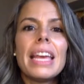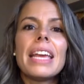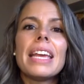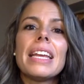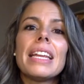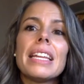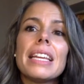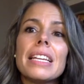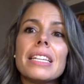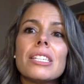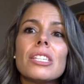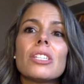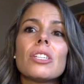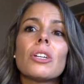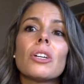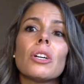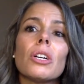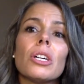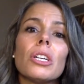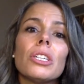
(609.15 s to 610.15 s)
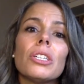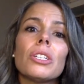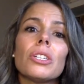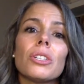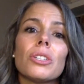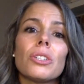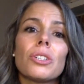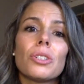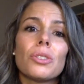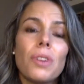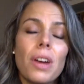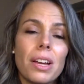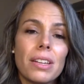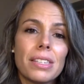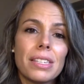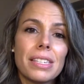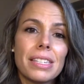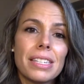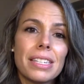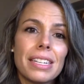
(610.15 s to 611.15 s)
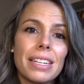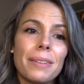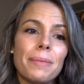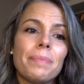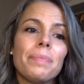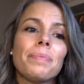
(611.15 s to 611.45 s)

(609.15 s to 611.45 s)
He needs to earn your trust.